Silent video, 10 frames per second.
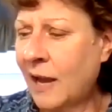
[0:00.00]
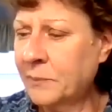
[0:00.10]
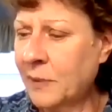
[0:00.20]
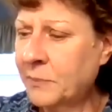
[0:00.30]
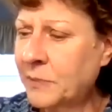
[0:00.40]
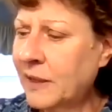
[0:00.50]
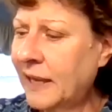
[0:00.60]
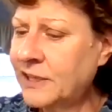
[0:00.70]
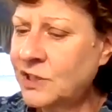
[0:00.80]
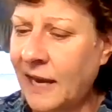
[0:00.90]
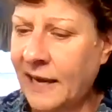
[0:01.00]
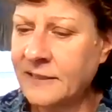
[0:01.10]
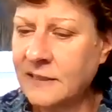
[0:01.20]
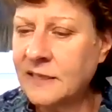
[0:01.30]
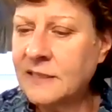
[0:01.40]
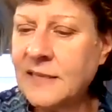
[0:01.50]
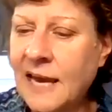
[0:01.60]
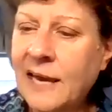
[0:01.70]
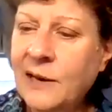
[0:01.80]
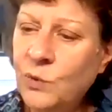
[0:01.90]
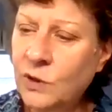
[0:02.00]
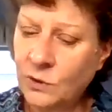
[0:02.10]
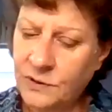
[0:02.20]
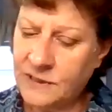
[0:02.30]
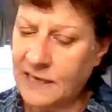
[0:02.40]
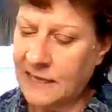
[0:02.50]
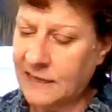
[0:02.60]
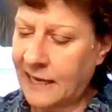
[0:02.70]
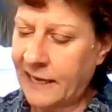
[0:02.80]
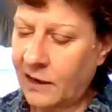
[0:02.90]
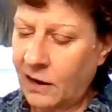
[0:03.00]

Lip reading: I'm glad you asked, because I will send that